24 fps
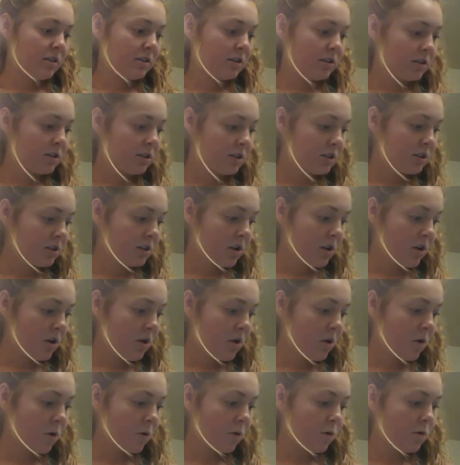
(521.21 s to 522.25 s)

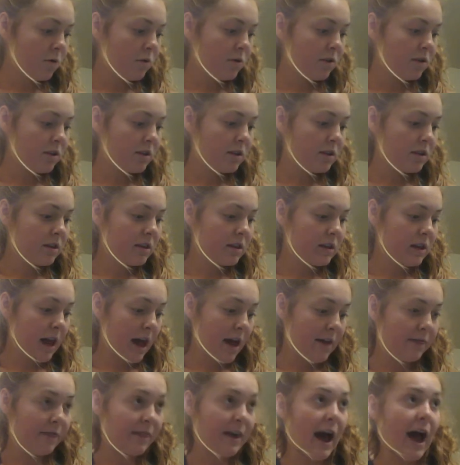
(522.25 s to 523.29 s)
So
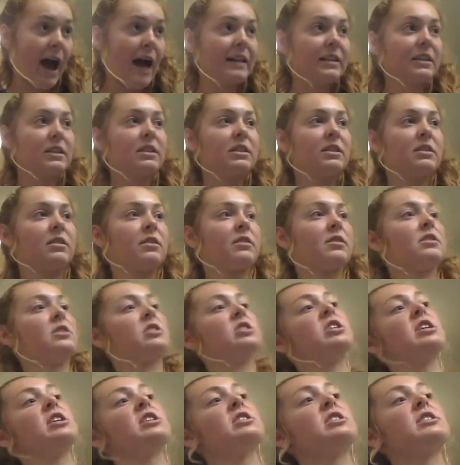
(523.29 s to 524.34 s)
yeah, that's
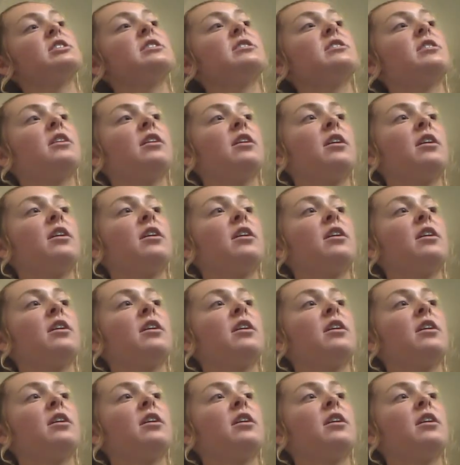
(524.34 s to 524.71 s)
just